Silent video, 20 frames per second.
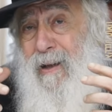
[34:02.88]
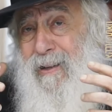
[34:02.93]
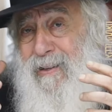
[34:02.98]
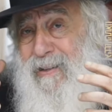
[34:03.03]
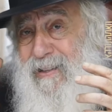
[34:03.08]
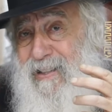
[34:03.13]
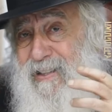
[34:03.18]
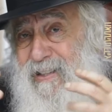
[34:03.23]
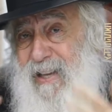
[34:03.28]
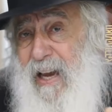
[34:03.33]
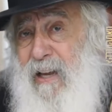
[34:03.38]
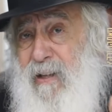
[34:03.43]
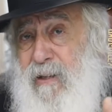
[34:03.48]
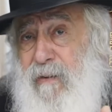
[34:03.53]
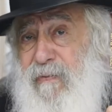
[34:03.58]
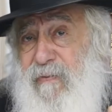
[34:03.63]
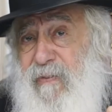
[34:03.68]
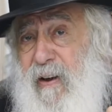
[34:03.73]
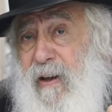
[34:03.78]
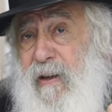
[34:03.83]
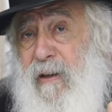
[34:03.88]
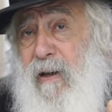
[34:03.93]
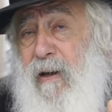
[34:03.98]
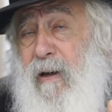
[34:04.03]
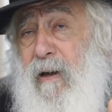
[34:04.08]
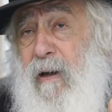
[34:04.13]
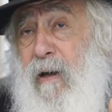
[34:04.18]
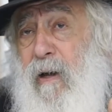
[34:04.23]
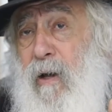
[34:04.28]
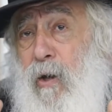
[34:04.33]
inside the
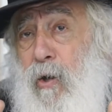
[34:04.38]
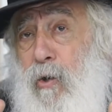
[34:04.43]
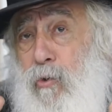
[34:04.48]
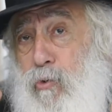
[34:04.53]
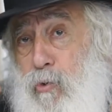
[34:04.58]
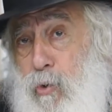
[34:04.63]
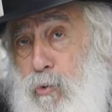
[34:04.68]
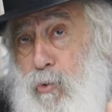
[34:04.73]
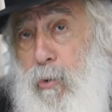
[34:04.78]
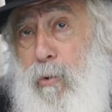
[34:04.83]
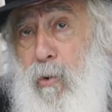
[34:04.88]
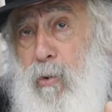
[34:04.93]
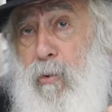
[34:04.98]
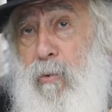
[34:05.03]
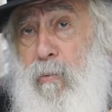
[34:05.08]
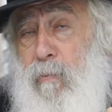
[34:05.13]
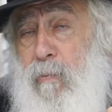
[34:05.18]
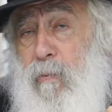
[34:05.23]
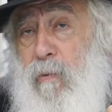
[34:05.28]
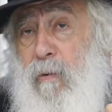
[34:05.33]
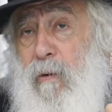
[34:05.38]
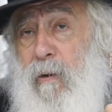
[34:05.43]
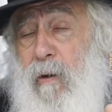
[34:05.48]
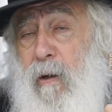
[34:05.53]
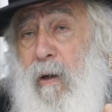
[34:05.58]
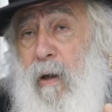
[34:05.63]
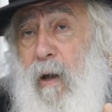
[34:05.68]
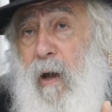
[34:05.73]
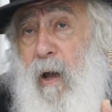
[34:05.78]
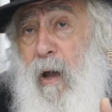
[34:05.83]
fire to the room,
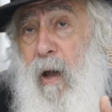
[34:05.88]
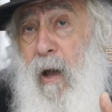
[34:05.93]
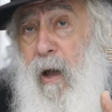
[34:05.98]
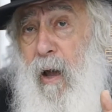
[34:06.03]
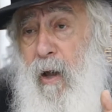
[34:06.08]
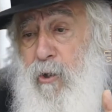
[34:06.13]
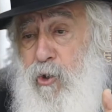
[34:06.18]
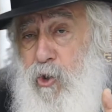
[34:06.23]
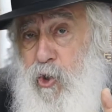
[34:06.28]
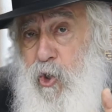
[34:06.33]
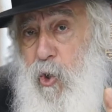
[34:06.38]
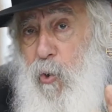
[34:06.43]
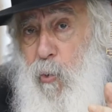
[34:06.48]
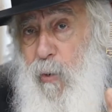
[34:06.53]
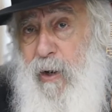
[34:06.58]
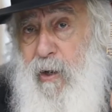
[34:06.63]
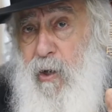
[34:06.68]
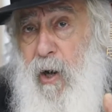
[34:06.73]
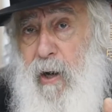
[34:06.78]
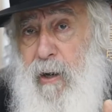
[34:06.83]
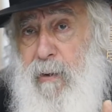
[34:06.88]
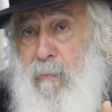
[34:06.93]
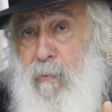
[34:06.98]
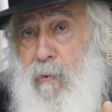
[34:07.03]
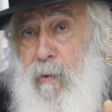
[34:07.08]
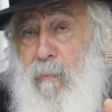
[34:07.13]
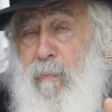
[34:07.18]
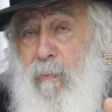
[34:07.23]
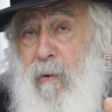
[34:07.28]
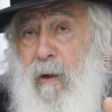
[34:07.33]
and she woke him
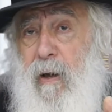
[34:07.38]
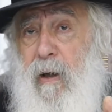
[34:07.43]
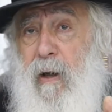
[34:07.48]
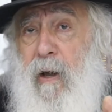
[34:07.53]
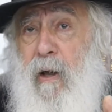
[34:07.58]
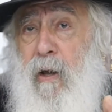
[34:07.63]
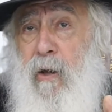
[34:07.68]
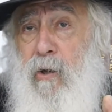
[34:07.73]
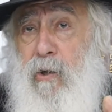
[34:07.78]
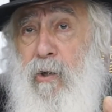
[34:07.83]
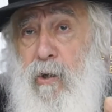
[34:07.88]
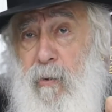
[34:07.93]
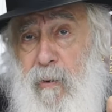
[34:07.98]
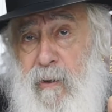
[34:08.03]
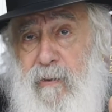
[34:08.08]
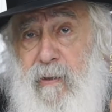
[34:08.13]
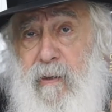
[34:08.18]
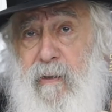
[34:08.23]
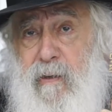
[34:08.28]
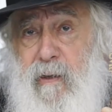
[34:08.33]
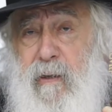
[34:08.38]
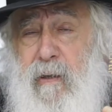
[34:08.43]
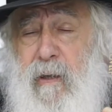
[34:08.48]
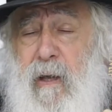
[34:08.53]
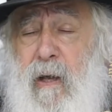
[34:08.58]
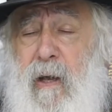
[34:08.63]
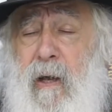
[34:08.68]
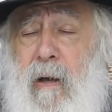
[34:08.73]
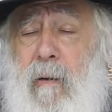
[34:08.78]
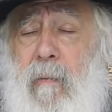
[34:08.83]
up. You know what he did?
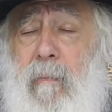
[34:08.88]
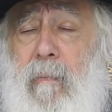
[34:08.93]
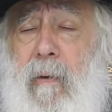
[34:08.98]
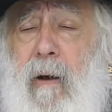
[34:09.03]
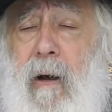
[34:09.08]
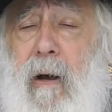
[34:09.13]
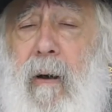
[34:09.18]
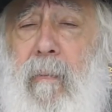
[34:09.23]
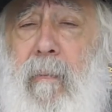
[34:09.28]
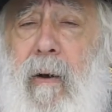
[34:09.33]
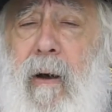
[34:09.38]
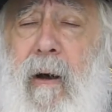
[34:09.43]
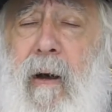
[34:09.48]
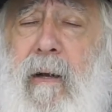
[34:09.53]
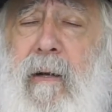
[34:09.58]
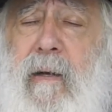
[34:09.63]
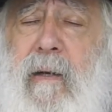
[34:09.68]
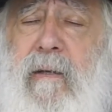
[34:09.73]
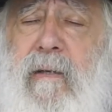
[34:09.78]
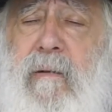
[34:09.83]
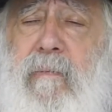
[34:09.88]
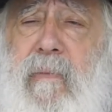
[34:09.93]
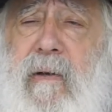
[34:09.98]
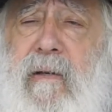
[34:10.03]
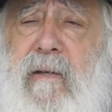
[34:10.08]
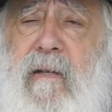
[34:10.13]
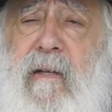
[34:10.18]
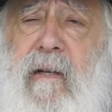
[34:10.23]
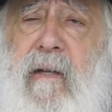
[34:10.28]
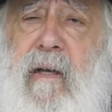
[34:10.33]
"Mama, let me
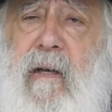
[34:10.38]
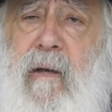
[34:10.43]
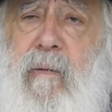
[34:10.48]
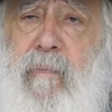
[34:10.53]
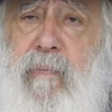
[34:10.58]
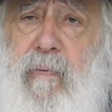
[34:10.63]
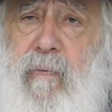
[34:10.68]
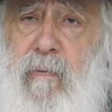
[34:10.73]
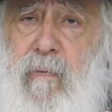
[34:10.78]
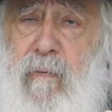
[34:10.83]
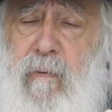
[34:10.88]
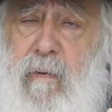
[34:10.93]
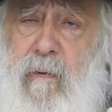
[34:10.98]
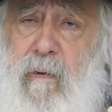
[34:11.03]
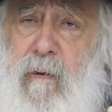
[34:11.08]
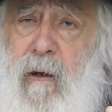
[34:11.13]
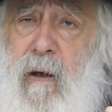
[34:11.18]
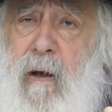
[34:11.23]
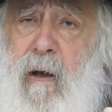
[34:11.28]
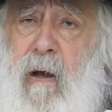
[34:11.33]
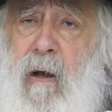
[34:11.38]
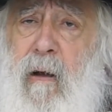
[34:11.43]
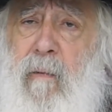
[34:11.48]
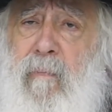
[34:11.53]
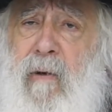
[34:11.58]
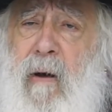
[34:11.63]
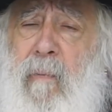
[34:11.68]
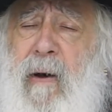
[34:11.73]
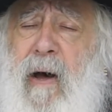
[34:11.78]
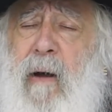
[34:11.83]
sleep.
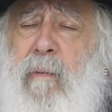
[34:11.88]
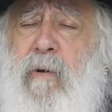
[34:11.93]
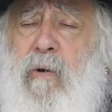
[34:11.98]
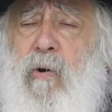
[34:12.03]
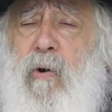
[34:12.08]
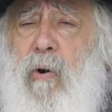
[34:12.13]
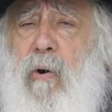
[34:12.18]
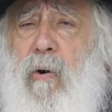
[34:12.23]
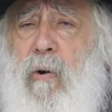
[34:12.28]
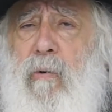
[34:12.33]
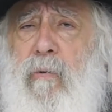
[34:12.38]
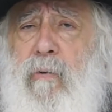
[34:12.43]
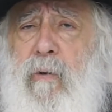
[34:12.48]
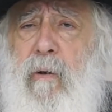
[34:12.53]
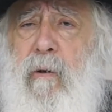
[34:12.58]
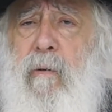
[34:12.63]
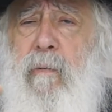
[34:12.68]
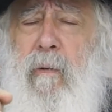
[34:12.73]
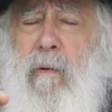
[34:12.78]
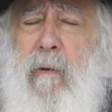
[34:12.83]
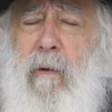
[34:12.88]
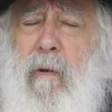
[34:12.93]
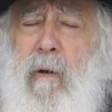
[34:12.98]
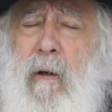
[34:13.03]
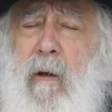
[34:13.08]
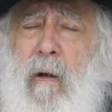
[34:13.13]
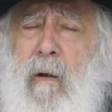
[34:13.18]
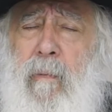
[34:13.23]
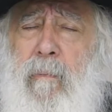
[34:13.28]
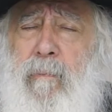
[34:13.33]
Mama, I'm cold.
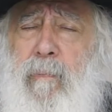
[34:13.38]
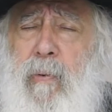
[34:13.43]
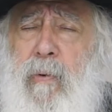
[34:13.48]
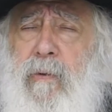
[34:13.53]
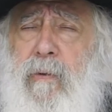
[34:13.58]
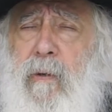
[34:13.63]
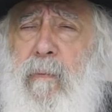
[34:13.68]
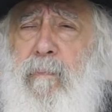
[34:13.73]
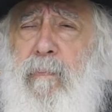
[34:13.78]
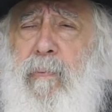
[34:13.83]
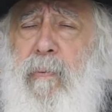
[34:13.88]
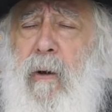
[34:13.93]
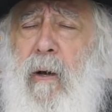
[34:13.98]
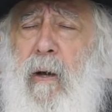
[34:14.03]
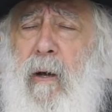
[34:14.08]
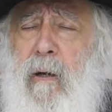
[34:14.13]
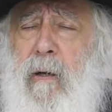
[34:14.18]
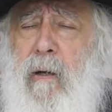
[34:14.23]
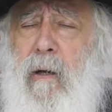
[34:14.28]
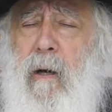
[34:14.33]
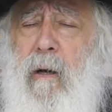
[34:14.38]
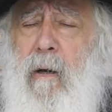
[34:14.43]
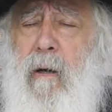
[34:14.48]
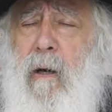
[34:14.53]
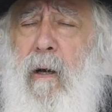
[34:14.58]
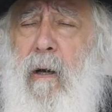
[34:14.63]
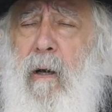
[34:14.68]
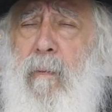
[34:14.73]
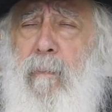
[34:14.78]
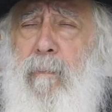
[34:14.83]
Put
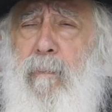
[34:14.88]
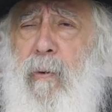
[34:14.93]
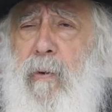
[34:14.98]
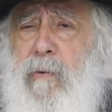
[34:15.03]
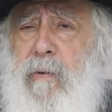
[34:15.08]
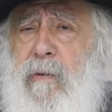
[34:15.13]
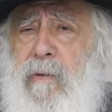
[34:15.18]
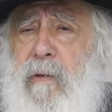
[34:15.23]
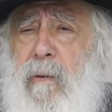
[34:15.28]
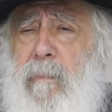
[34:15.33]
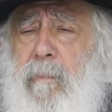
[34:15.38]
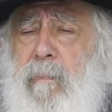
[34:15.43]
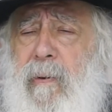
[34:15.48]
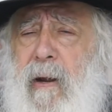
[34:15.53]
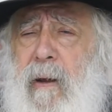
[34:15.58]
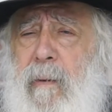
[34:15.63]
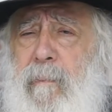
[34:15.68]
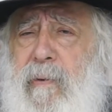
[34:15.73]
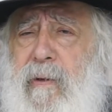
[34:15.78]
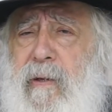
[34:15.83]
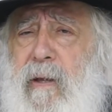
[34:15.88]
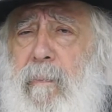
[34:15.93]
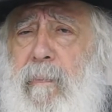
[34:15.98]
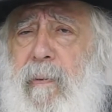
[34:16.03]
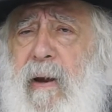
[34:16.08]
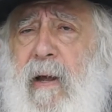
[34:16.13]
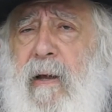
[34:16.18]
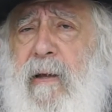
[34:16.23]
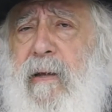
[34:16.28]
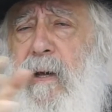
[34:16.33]
the
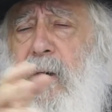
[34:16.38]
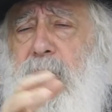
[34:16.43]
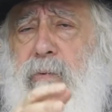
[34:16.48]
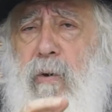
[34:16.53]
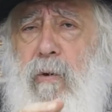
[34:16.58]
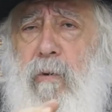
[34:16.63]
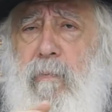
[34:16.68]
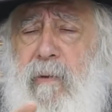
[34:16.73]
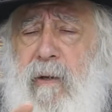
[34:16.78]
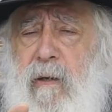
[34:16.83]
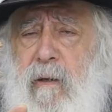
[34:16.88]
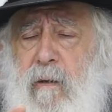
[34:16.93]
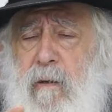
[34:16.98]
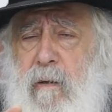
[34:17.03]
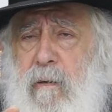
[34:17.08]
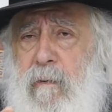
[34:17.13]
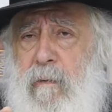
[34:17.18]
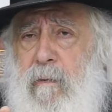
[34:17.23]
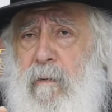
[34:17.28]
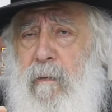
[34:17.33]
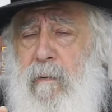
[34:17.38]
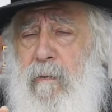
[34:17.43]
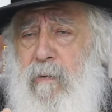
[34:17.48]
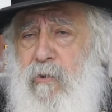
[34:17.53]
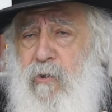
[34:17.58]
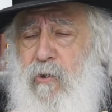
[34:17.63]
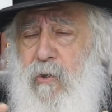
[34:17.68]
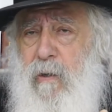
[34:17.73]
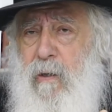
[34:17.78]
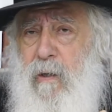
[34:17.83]
blanket on me.
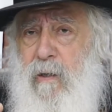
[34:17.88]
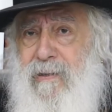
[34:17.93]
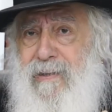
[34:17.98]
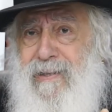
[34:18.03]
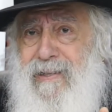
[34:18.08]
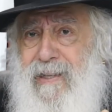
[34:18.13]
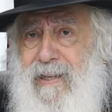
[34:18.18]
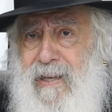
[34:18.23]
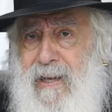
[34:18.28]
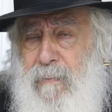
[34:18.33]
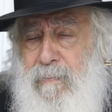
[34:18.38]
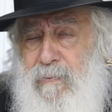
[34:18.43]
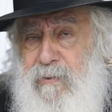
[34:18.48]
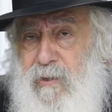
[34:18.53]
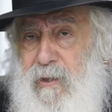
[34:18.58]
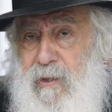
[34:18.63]
Sleep."